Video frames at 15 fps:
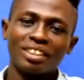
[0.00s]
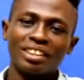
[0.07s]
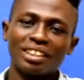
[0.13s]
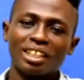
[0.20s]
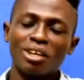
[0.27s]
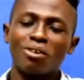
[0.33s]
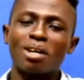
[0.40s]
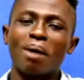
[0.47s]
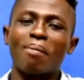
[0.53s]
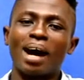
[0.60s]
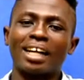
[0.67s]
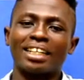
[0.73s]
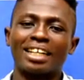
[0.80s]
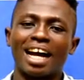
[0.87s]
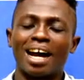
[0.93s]
No, the
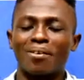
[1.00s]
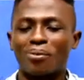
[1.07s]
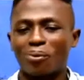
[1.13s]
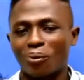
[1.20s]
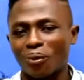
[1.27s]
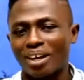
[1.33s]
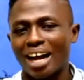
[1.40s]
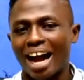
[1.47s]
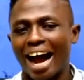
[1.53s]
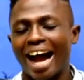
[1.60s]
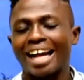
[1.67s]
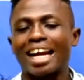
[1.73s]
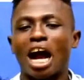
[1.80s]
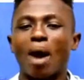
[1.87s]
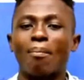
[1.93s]
Madonna, Joda, and
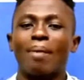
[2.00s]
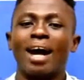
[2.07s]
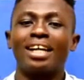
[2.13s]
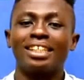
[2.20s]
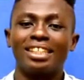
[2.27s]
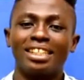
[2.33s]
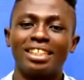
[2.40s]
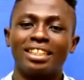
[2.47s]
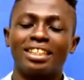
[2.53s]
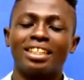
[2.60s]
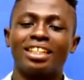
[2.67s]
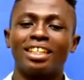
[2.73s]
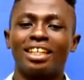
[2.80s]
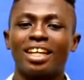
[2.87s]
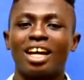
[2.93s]
now Mandy.
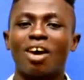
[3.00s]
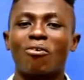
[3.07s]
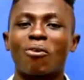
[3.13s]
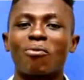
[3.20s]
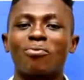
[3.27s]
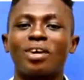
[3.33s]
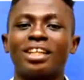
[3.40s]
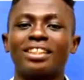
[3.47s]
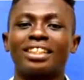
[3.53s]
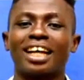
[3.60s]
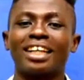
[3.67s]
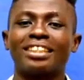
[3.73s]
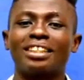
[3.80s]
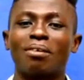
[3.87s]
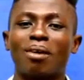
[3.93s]
Echo French,
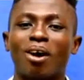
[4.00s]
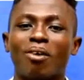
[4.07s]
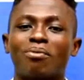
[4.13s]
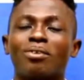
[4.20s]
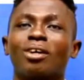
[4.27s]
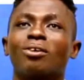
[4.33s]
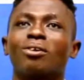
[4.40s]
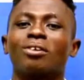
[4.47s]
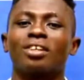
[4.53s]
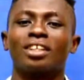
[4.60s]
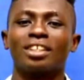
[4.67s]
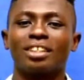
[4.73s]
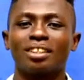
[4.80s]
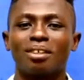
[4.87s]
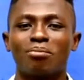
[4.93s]
Cassie, my friend,
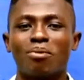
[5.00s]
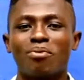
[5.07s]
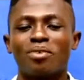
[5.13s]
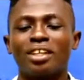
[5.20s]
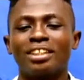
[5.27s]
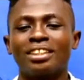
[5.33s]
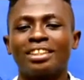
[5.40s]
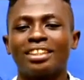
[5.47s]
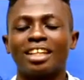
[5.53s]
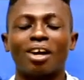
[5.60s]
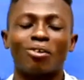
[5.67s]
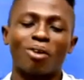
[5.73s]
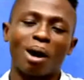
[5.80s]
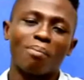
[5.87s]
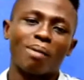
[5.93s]
my friend teacher, no,
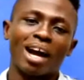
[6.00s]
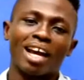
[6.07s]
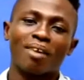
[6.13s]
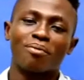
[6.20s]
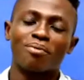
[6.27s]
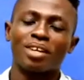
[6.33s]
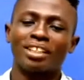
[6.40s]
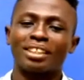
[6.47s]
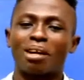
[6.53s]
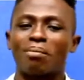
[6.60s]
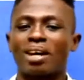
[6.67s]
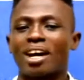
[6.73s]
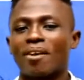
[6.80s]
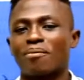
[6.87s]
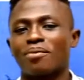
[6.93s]
I'm my friend, come
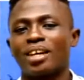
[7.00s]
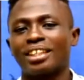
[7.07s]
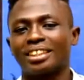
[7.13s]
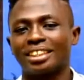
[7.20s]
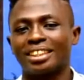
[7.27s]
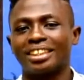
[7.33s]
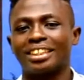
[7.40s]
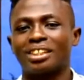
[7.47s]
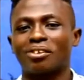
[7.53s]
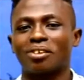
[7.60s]
a French in the chill.